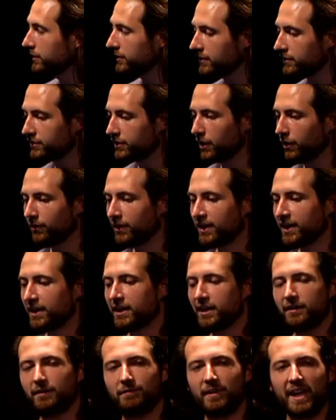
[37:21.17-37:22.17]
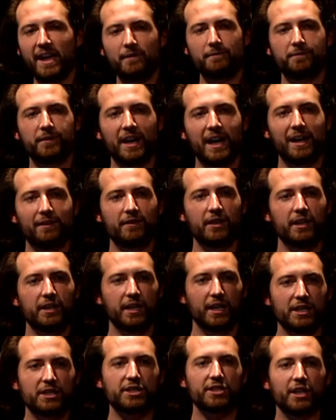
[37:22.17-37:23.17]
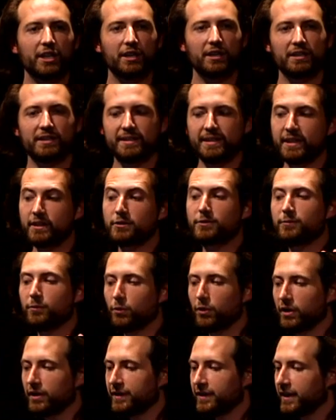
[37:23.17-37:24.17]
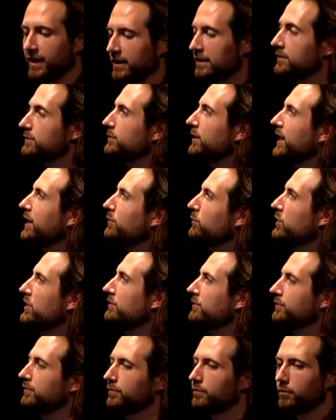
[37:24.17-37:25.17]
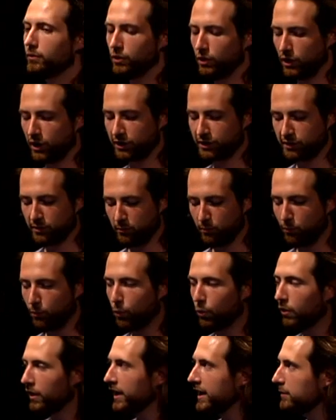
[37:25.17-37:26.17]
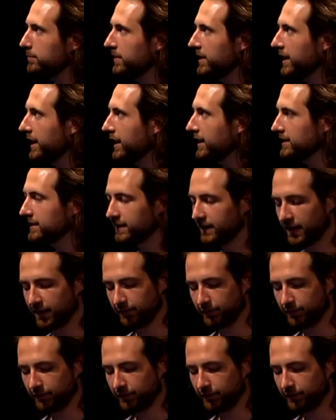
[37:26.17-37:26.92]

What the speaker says: use it. So VAN 5 in a nutshell is these four things, right? We've launched more APIs than